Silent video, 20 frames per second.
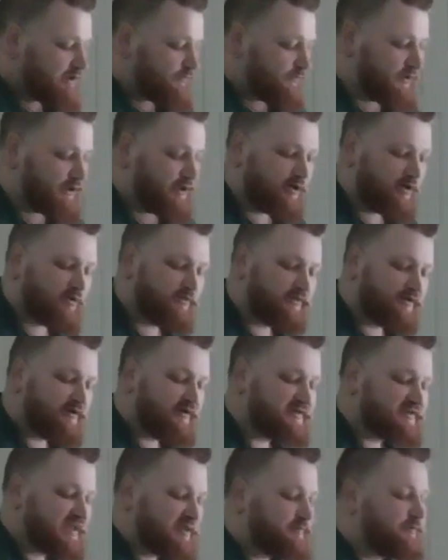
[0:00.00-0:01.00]
We know
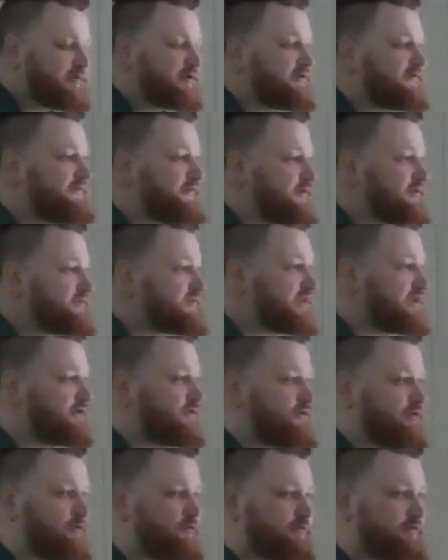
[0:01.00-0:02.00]
there is a perfect
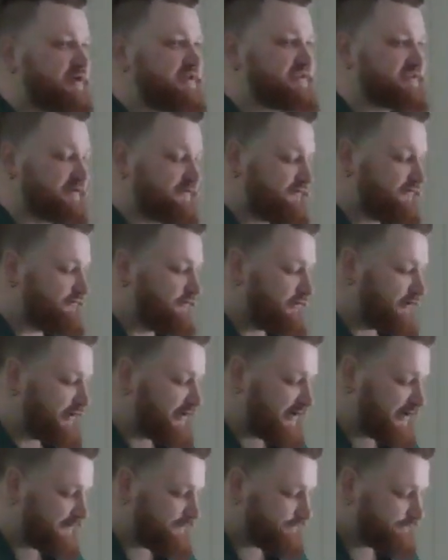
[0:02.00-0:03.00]
and good reason for
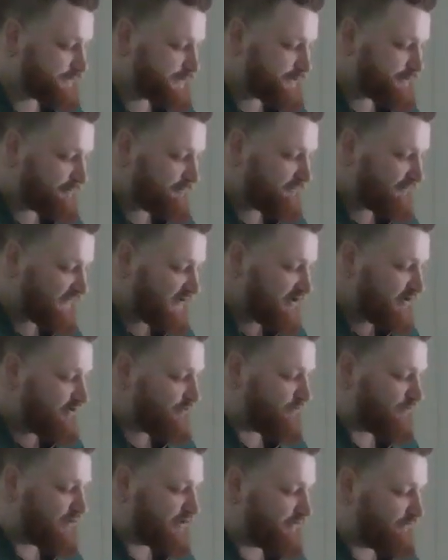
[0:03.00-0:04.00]
that.
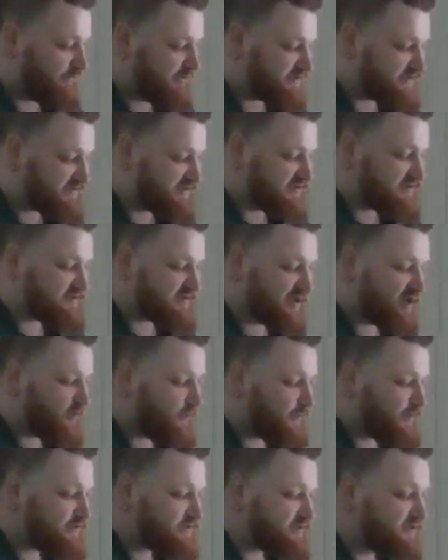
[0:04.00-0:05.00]
One reason is to
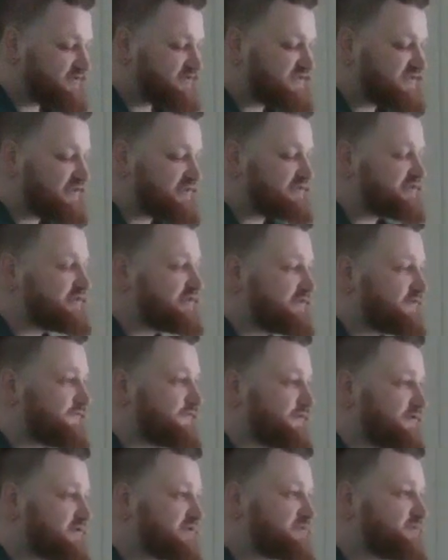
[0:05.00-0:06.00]
help us understand the
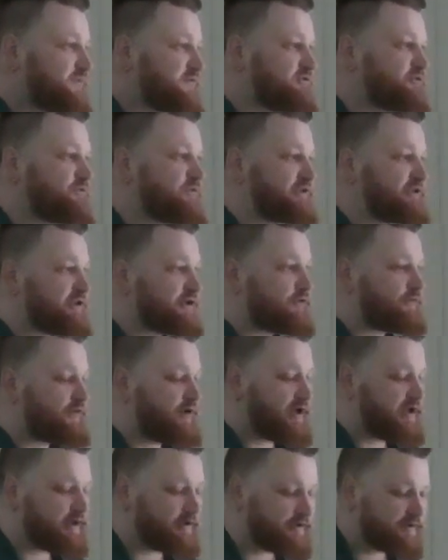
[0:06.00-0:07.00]
difference between the
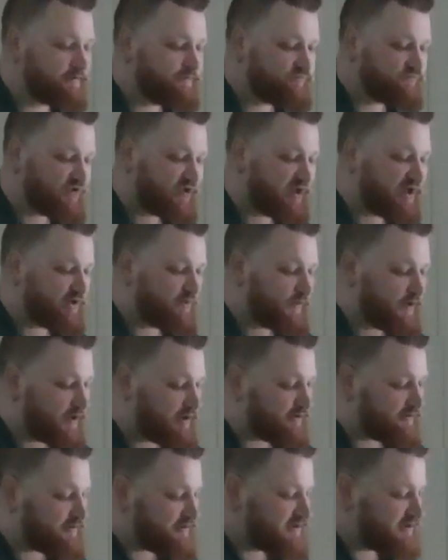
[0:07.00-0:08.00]
Creator, Yahweh
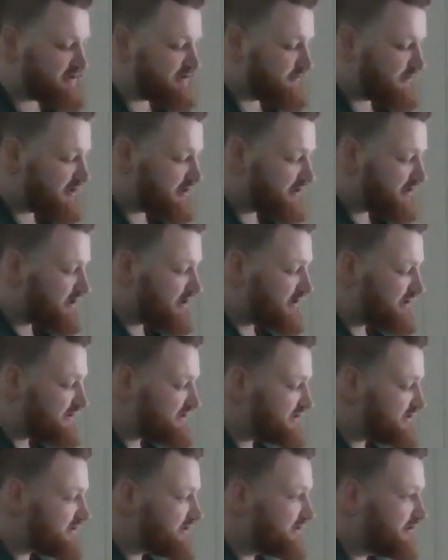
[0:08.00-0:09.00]
Elohim, and
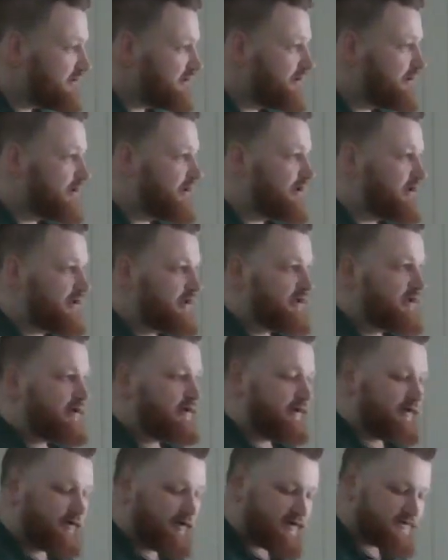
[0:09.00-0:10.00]
us.
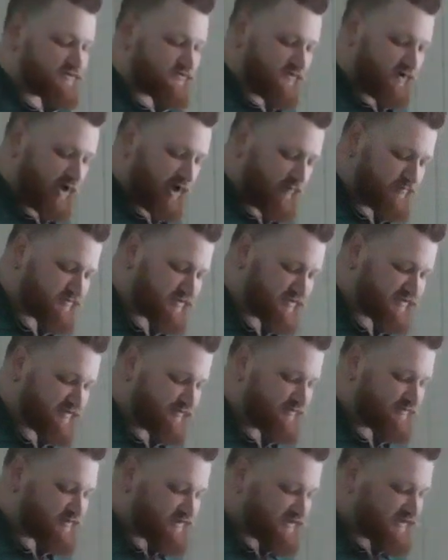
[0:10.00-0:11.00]
It also helps us
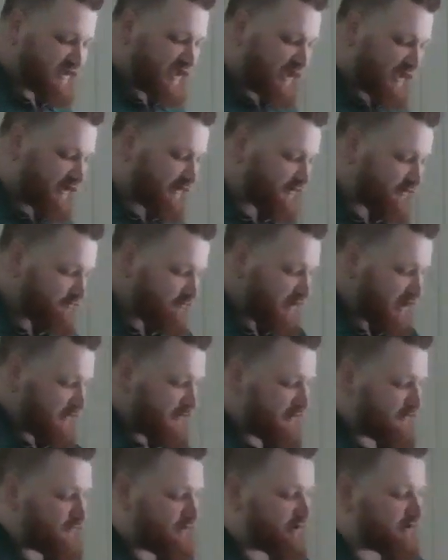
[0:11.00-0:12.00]
understand,
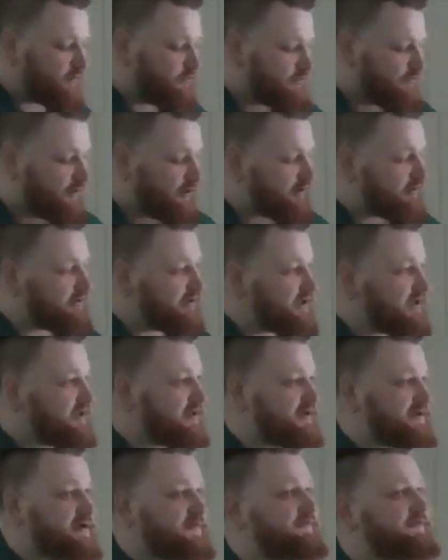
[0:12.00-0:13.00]
maybe more importantly,
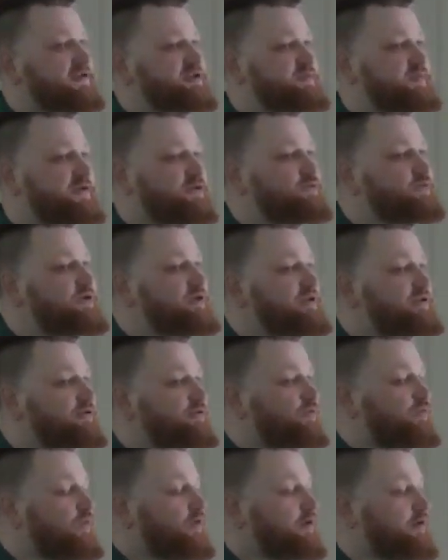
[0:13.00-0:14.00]
the difference between
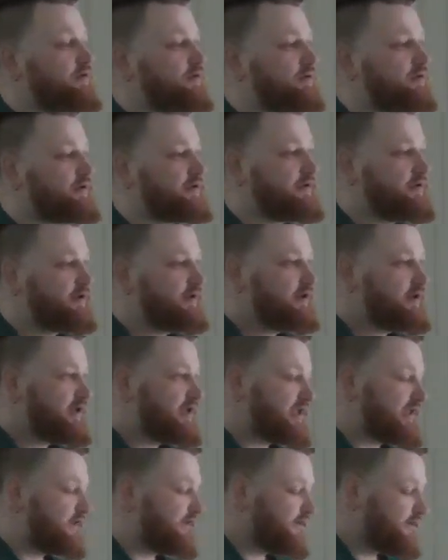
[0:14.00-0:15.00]
the world
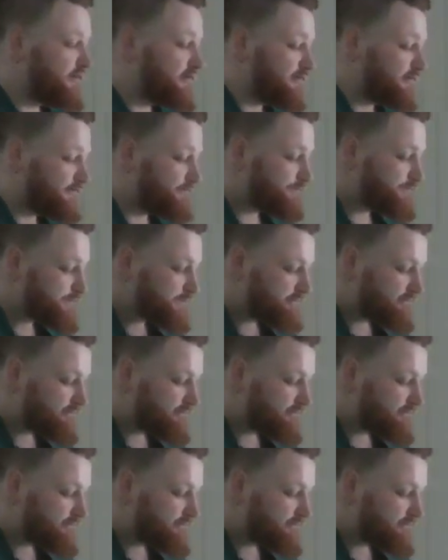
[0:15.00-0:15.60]
and Him.